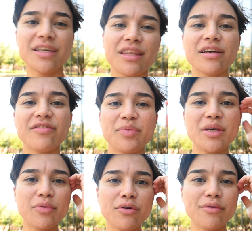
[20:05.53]
I think of
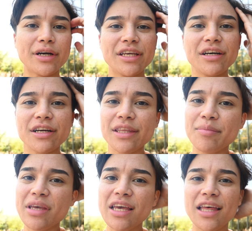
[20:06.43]
people who are younger than
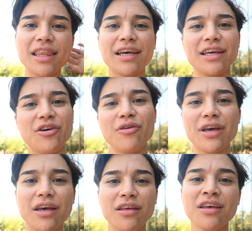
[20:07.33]
me, like,
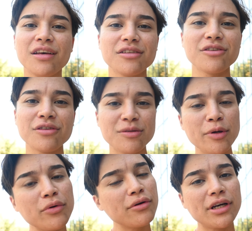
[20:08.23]
okay, so there's
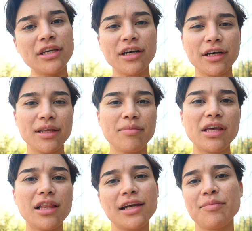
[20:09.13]
people who are younger than
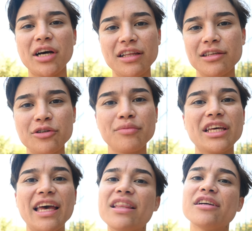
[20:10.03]
me, like, by a little
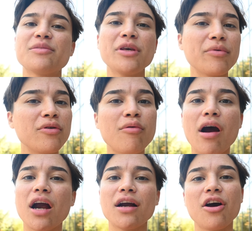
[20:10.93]
bit, and there's people who
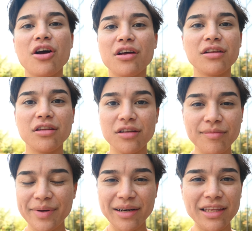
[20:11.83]
are
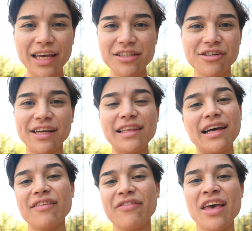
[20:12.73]
barely entering life.